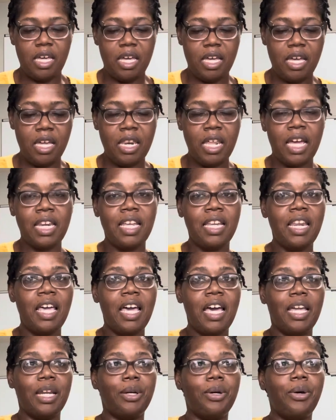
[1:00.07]
And I didn't
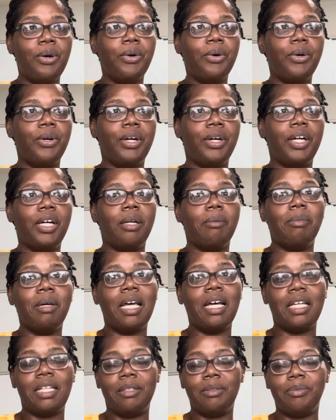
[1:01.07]
have a card, but
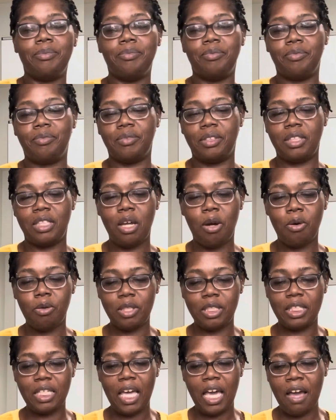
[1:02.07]
I
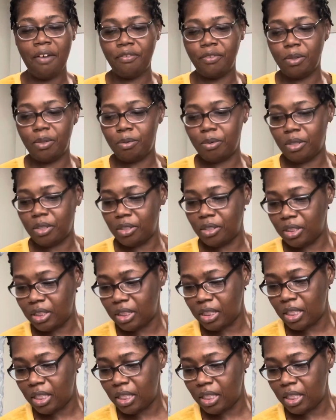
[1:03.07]
noticed afterwards